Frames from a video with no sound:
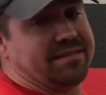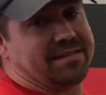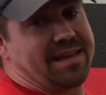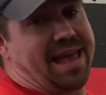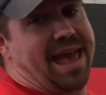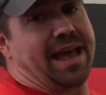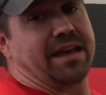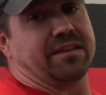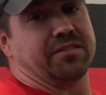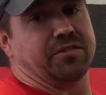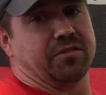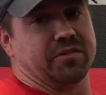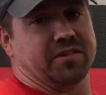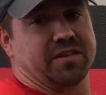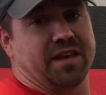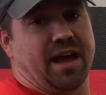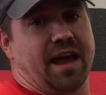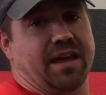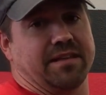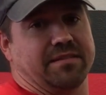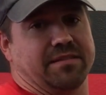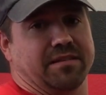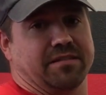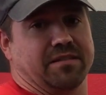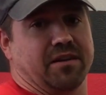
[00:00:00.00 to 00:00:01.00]
these
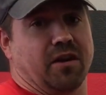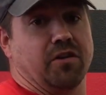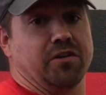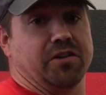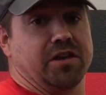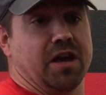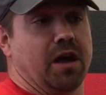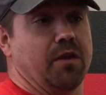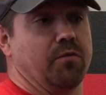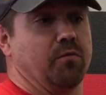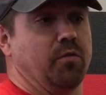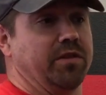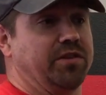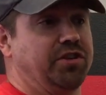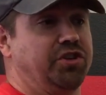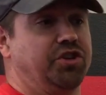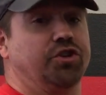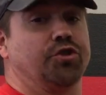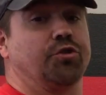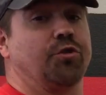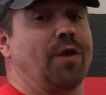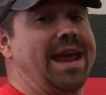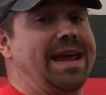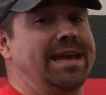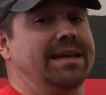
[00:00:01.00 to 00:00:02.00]
exercises are done with
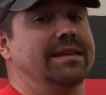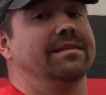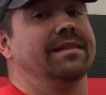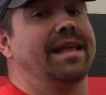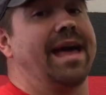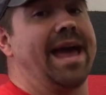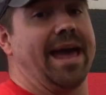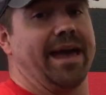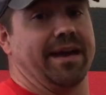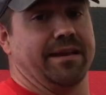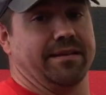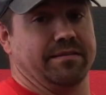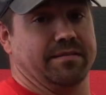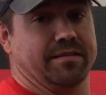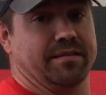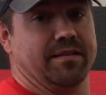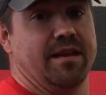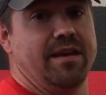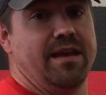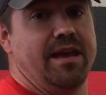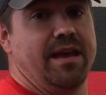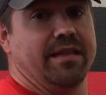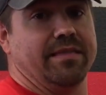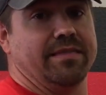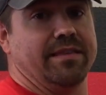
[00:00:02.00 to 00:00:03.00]
straight legs.
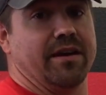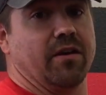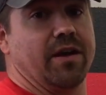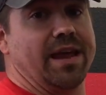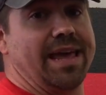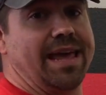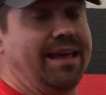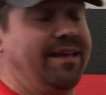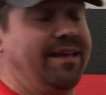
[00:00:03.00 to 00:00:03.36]
There